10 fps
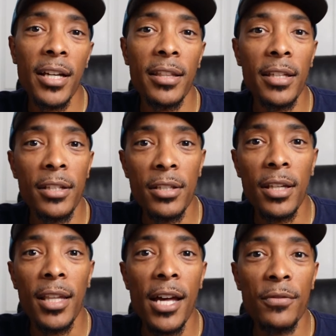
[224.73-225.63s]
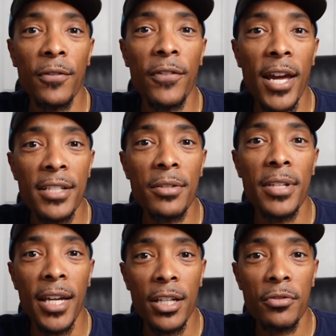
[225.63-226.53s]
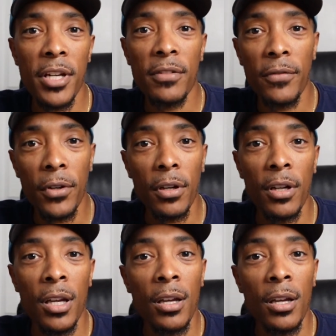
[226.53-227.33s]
I think it allows for faster data transfer,